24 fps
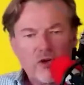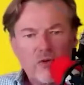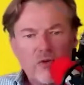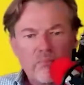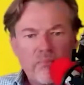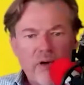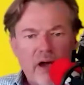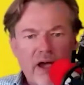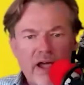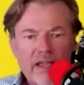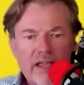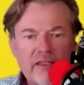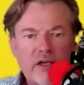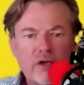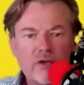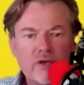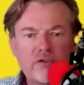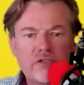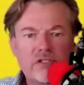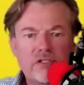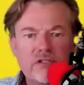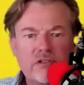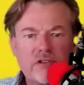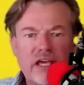buying
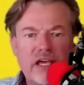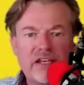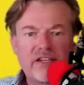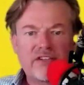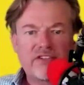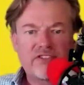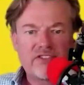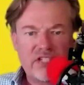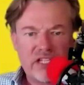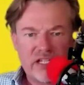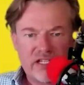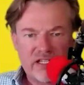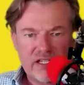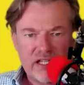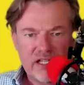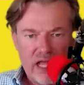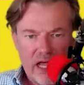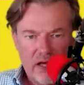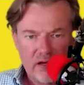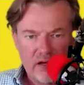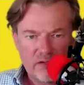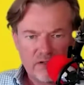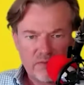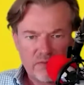those at a
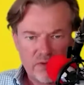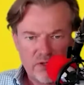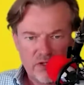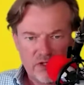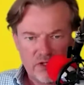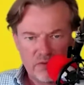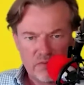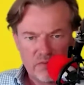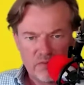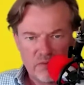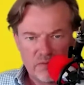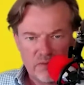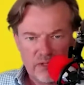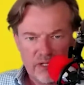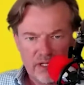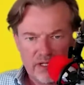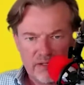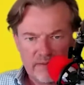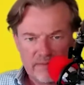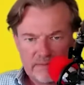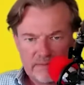discount, presumably.